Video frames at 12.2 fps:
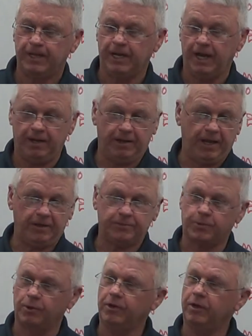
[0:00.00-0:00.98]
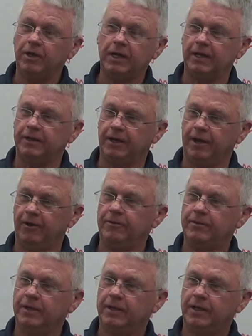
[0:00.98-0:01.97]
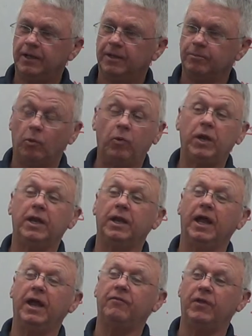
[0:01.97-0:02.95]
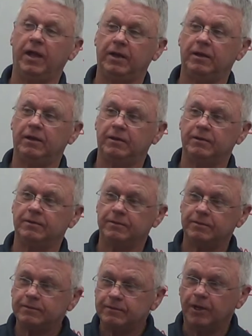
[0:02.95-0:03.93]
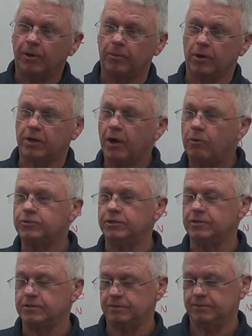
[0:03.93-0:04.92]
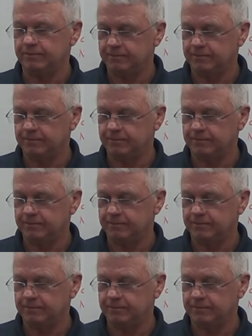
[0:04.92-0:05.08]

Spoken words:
And that's pretty good, you know. But we didn't have that number of coaches.